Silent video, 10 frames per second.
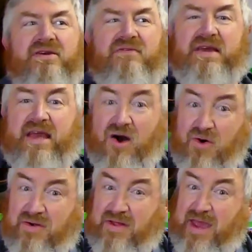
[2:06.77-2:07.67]
So if you can get
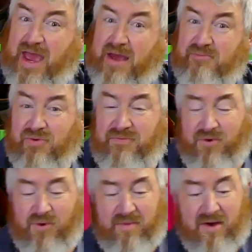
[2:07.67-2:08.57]
hold of the Canberra
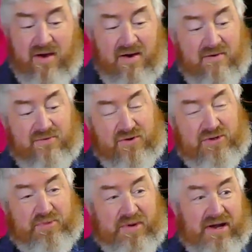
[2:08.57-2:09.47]
form of
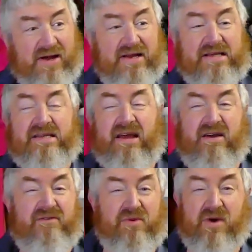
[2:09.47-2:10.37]
Drosera Binata, it's
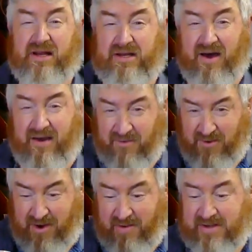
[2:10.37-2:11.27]
definitely one to die
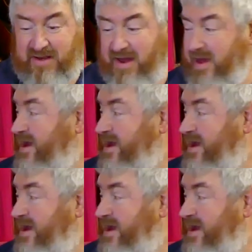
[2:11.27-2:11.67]
for, I would say.